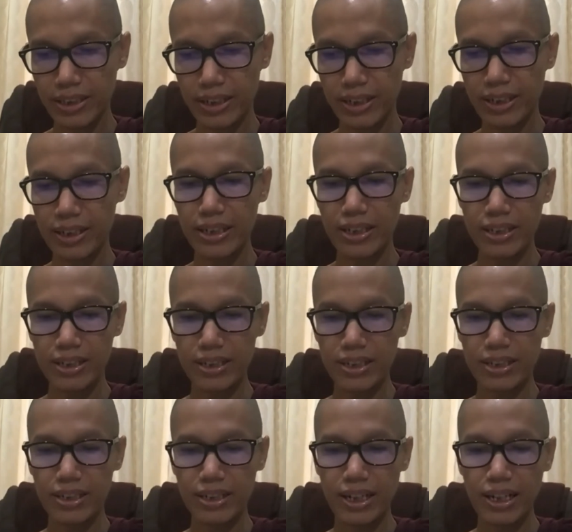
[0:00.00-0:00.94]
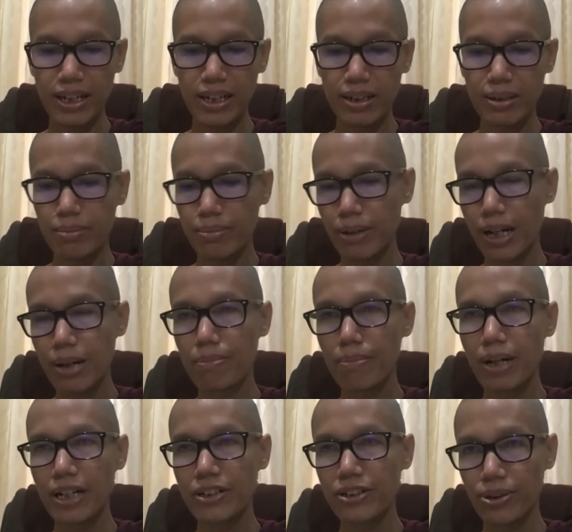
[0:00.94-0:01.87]
it is done by
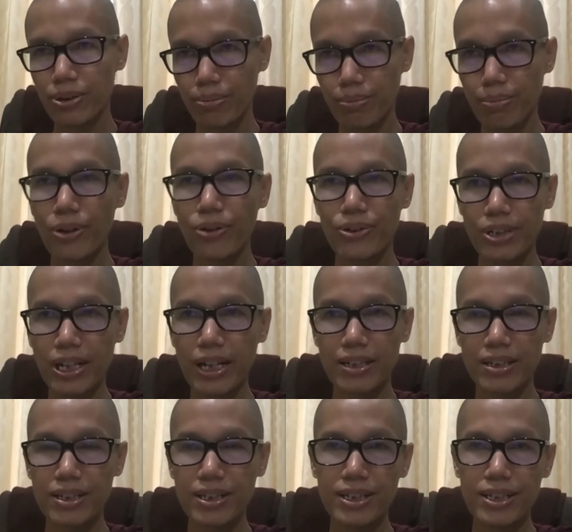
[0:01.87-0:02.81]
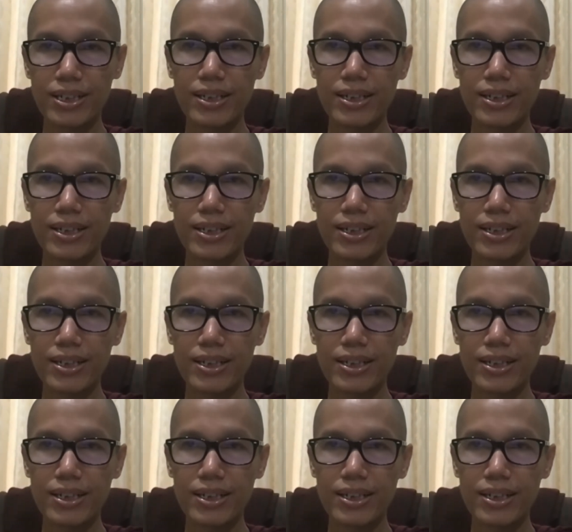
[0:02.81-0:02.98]
mind process.